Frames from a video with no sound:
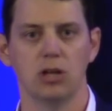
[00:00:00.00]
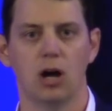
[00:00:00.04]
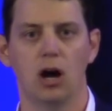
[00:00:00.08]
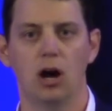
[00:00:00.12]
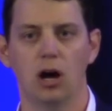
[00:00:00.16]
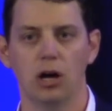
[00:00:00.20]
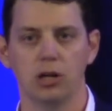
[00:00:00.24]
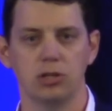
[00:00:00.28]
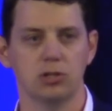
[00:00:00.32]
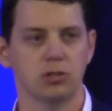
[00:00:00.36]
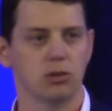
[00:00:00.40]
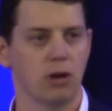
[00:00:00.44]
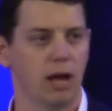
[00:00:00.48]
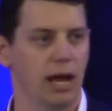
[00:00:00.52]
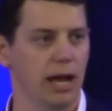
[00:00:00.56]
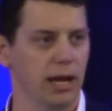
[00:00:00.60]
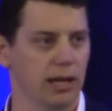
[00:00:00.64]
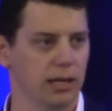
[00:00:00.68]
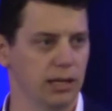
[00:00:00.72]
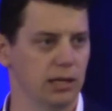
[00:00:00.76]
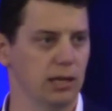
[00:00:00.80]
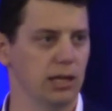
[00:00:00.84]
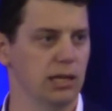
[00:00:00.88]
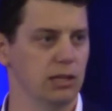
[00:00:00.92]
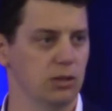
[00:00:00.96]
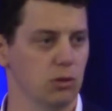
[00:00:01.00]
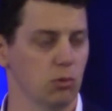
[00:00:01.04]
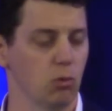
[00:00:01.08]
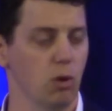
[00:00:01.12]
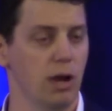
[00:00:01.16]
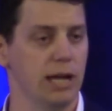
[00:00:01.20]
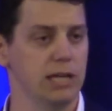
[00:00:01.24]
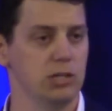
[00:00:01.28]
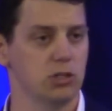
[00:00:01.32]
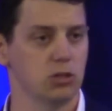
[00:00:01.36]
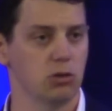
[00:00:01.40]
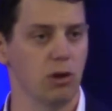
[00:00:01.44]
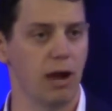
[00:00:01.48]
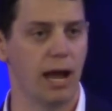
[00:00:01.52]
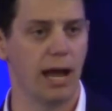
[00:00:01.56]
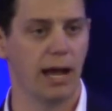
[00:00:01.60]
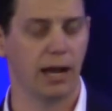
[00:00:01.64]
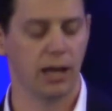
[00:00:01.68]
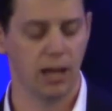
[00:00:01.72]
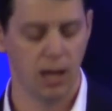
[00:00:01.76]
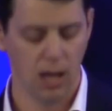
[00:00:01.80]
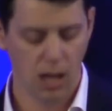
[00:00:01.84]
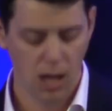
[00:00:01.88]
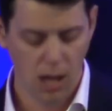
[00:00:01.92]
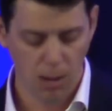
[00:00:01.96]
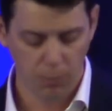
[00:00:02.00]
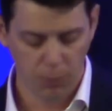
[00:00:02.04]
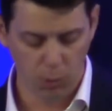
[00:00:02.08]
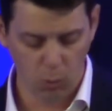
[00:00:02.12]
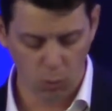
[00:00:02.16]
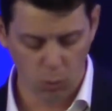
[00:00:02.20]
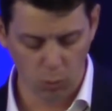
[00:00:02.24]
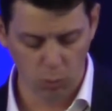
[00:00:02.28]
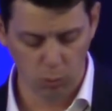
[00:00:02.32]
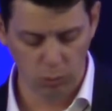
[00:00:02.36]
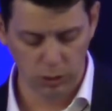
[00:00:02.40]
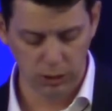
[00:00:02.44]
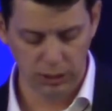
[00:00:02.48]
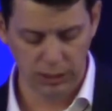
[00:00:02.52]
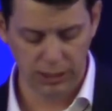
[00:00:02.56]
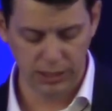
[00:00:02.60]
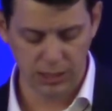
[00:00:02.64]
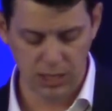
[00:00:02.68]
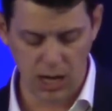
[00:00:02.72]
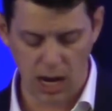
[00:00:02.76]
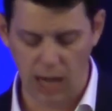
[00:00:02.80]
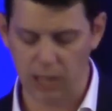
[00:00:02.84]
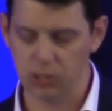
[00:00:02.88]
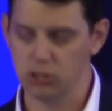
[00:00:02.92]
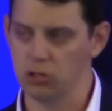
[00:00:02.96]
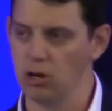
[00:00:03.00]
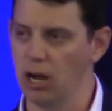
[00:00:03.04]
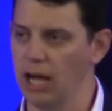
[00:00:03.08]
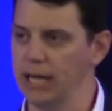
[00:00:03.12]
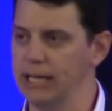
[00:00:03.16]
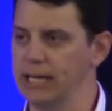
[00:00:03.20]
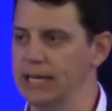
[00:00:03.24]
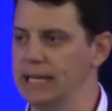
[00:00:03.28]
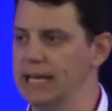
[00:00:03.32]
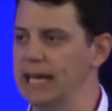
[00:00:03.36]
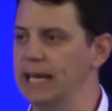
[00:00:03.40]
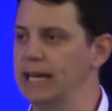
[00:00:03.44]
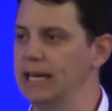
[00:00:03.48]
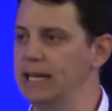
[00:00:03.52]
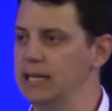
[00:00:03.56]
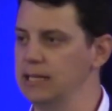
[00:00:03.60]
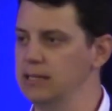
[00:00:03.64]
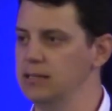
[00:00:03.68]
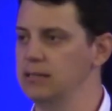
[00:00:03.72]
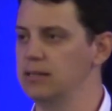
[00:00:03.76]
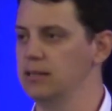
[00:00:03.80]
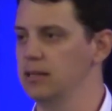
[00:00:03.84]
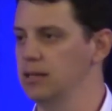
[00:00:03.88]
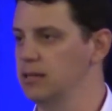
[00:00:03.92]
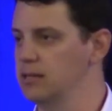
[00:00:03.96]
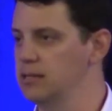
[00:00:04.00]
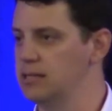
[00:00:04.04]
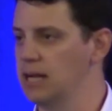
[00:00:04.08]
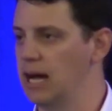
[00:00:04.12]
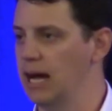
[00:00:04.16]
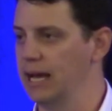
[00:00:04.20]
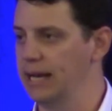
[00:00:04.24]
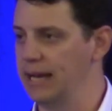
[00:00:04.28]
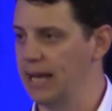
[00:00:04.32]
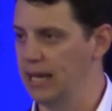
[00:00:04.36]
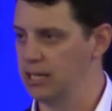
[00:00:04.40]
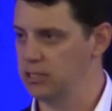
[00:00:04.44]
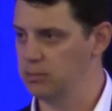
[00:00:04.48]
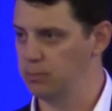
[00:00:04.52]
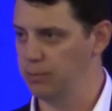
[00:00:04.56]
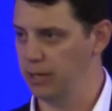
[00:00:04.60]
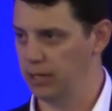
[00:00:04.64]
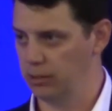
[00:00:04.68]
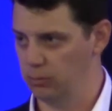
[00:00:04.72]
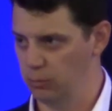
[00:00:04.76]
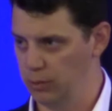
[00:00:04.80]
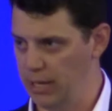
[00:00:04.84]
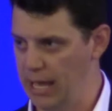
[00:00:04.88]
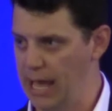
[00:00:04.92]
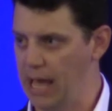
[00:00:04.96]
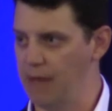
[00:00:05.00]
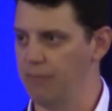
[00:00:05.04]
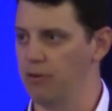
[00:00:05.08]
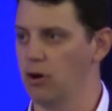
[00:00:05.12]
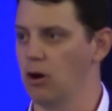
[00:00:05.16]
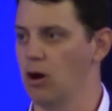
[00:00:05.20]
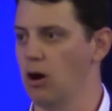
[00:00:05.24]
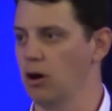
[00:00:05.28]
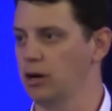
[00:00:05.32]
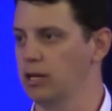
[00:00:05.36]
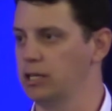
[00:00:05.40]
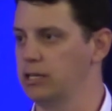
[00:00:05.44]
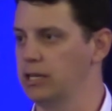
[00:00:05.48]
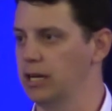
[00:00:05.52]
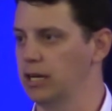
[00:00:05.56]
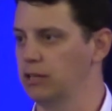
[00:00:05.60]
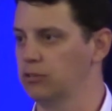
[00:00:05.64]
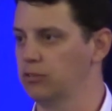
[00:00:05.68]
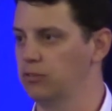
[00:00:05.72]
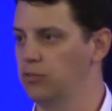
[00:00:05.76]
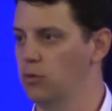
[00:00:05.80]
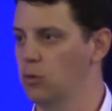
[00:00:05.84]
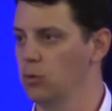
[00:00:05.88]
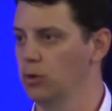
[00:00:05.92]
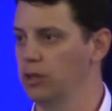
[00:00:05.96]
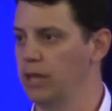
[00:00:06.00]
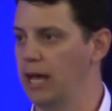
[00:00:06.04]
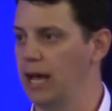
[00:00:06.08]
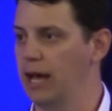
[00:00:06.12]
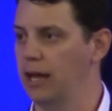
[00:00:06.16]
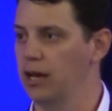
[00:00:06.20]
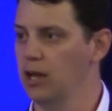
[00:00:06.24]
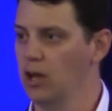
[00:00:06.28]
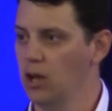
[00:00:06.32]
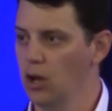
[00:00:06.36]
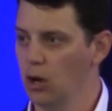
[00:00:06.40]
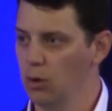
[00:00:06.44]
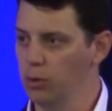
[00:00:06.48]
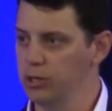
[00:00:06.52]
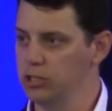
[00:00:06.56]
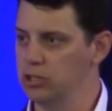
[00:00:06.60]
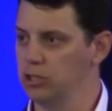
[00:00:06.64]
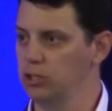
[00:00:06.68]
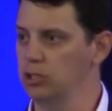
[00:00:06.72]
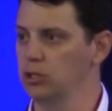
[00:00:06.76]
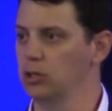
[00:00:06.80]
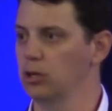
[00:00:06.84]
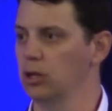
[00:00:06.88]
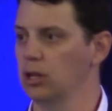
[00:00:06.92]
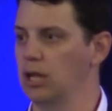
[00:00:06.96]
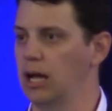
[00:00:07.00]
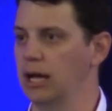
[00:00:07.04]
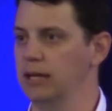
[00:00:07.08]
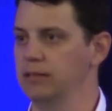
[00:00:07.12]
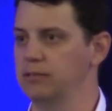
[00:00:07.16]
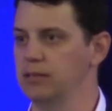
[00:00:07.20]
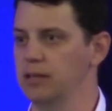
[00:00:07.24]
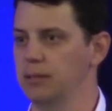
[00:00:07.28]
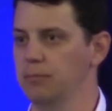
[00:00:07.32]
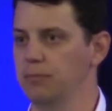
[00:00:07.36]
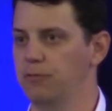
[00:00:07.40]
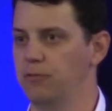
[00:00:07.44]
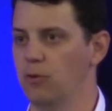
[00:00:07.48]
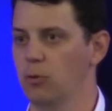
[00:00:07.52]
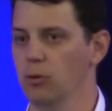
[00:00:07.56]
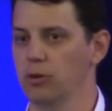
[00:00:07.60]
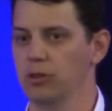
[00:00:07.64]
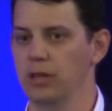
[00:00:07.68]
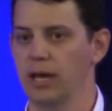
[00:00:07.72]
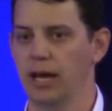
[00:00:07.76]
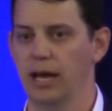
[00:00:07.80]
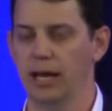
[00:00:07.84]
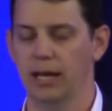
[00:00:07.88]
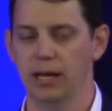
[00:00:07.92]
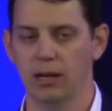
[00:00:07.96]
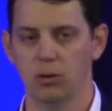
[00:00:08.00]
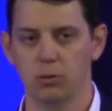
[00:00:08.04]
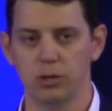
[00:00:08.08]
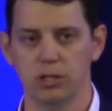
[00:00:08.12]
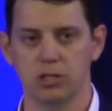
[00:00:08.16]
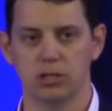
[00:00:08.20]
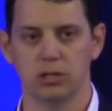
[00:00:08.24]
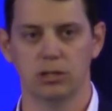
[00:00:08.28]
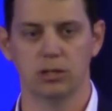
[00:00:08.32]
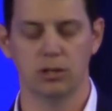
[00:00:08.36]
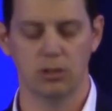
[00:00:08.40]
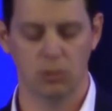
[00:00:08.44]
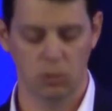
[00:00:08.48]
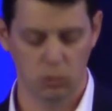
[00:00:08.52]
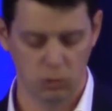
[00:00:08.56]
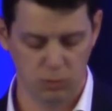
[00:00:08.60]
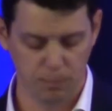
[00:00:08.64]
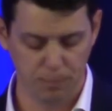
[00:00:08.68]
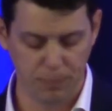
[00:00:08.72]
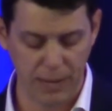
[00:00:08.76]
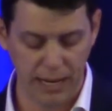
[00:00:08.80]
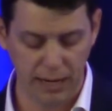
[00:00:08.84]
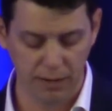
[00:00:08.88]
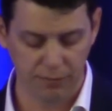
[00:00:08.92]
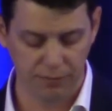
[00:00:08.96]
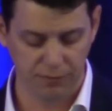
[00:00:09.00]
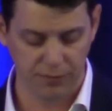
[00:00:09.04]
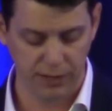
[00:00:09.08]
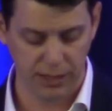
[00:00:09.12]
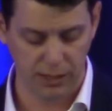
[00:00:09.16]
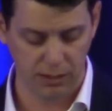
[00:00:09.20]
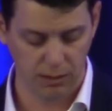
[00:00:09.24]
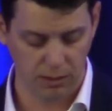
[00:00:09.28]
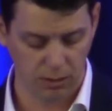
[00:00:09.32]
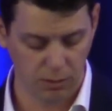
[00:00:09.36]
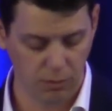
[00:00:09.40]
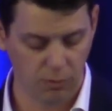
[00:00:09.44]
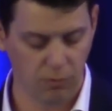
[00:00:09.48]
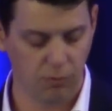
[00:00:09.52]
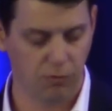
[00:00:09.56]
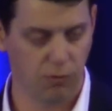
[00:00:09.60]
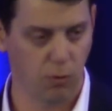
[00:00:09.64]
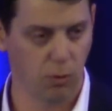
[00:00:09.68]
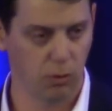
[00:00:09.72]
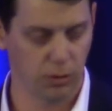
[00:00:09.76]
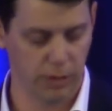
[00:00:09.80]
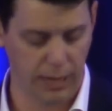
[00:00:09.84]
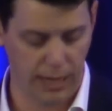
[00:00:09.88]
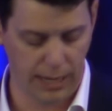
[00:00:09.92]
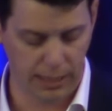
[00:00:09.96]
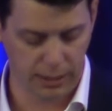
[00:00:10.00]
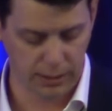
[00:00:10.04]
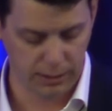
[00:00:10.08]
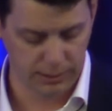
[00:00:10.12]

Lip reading: on track and in the right track, but we're really not trying to get into the design aspect. We have our architects for that, we should utilize them for that, and we should benefit for that.